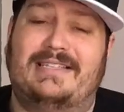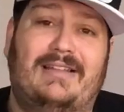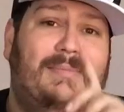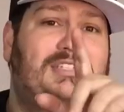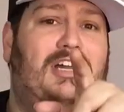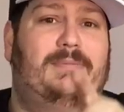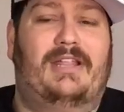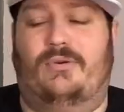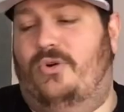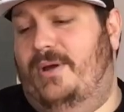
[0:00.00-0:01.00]
Now let me talk
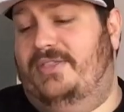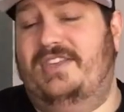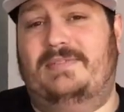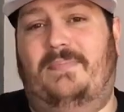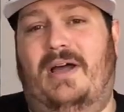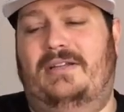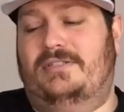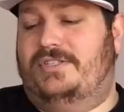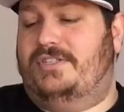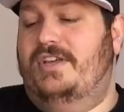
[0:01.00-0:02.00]
about it real quick. These
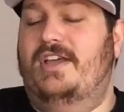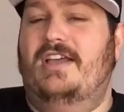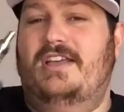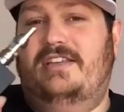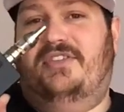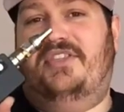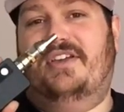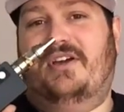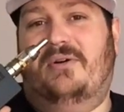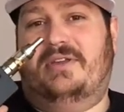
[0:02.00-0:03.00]
buttons, you
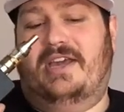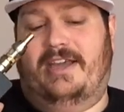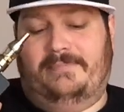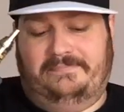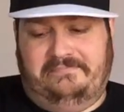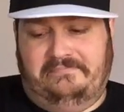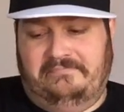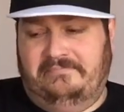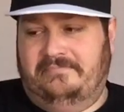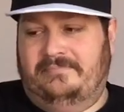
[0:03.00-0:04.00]
think, okay,
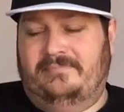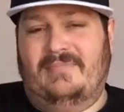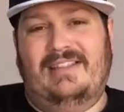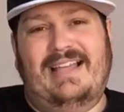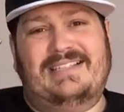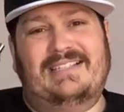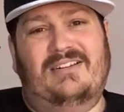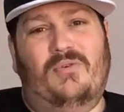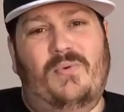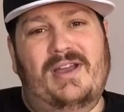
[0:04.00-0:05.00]
that's in
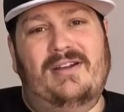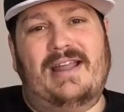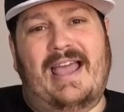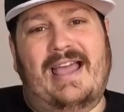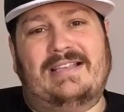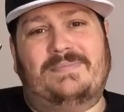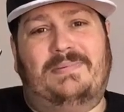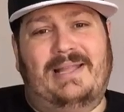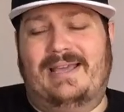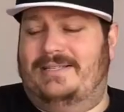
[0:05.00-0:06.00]
a weird ass
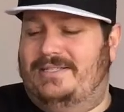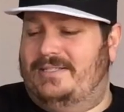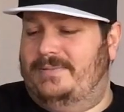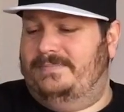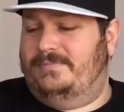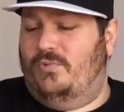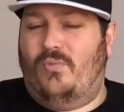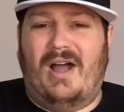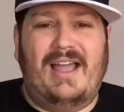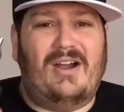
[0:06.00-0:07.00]
place.
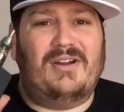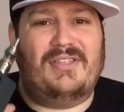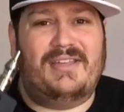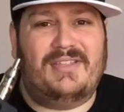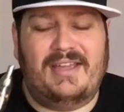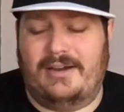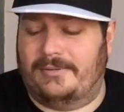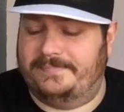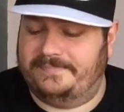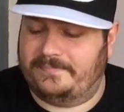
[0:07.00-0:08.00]
Why are they there?
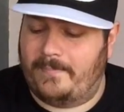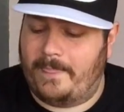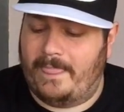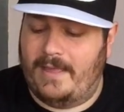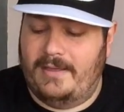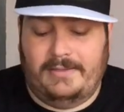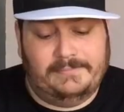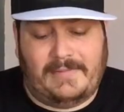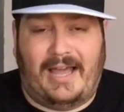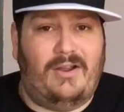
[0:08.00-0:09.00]

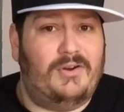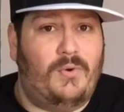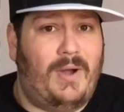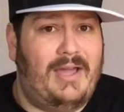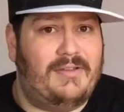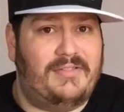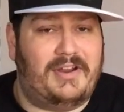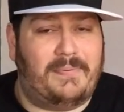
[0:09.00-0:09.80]
I don't know why they're there.